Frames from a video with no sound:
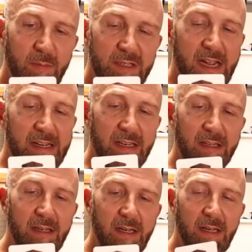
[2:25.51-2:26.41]

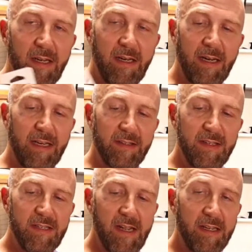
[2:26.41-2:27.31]
socket, and
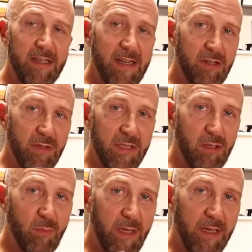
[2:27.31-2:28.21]
this socket is actually
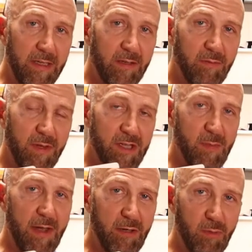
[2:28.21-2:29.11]
too big for the
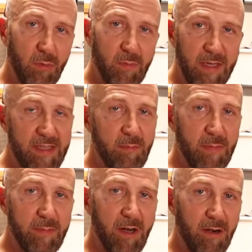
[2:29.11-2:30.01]
Shimano
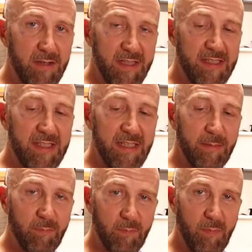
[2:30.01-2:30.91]

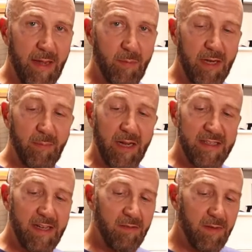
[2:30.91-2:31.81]
SM-BBR60 bottom bracket by
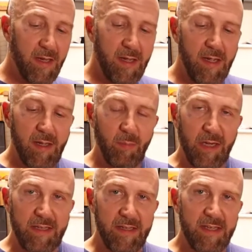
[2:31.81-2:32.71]
itself,
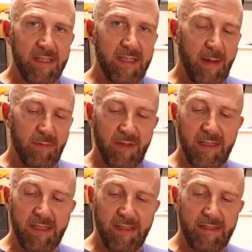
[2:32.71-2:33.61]
but it does accept
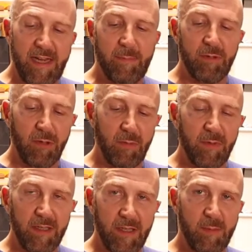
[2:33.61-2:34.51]
the adapter
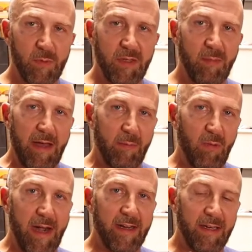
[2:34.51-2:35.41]
that comes with the bottom
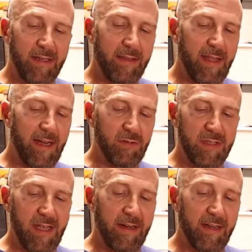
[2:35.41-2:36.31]
bracket, and that actually
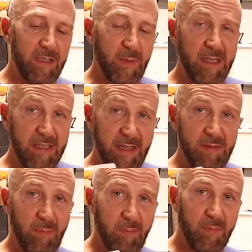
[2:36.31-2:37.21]
is kind of nice because it
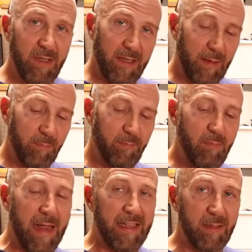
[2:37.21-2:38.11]
gives a
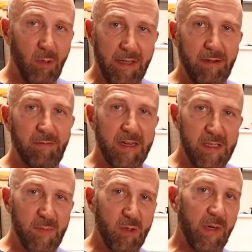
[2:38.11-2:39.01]
malleable
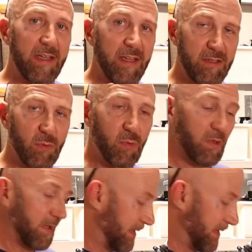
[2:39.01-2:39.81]
interface between the tool